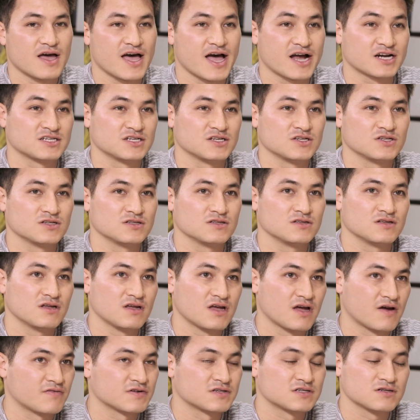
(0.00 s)
Actually,
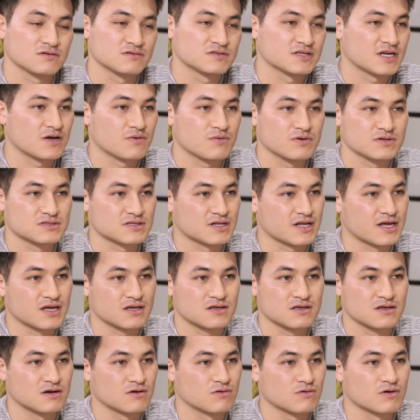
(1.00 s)
every single day was
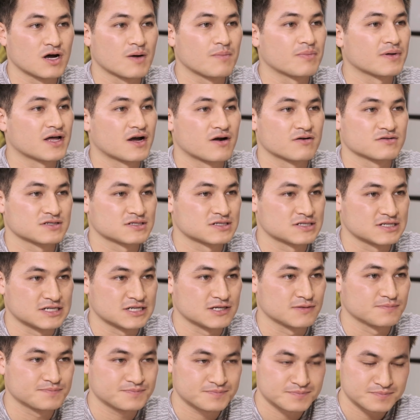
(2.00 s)
like, you know, a couple hours of
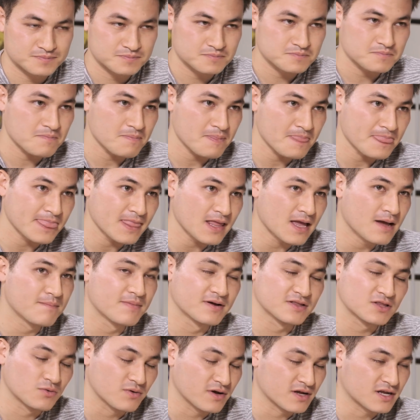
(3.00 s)
sleep.
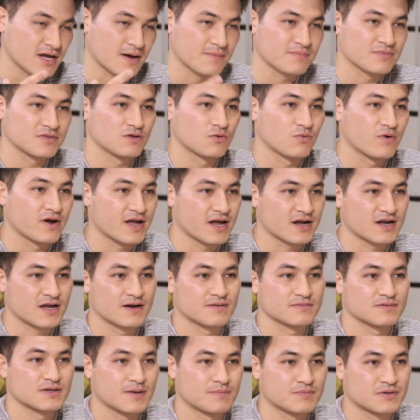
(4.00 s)
But the way I
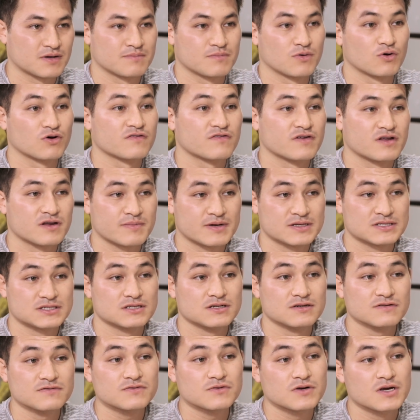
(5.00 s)
kind of kept on motivating
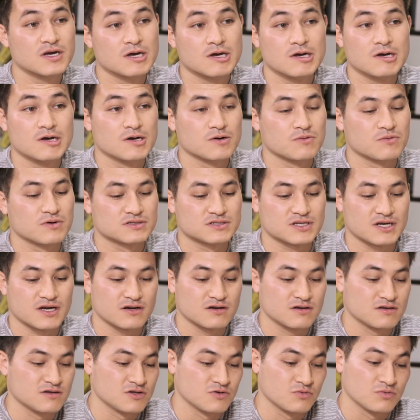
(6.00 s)
myself was
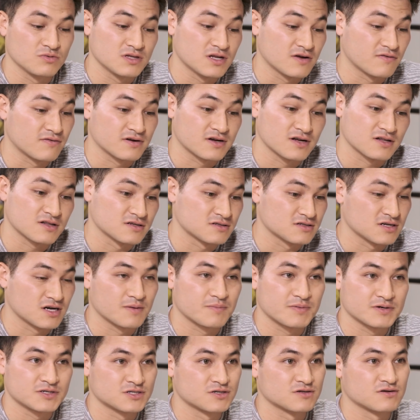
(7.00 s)
that you will never get this
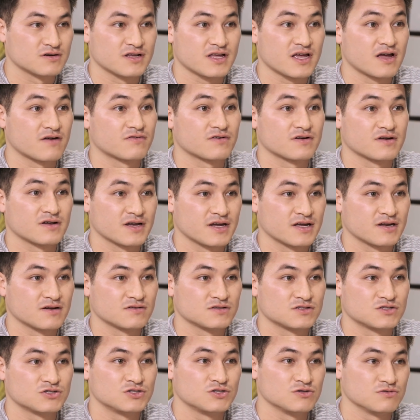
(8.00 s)
opportunity ever again
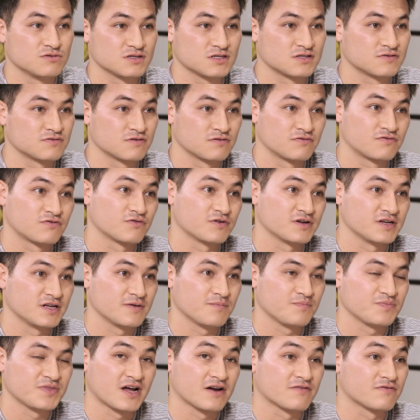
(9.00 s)
to do this for
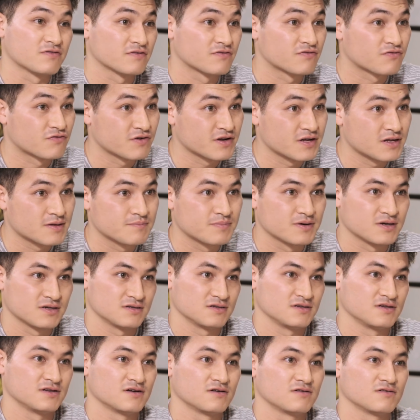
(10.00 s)
free. Not even free,
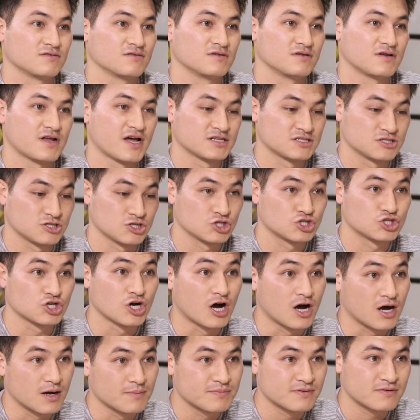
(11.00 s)
but, you know, as your
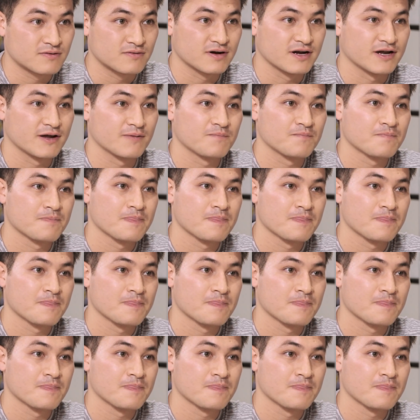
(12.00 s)
job, right?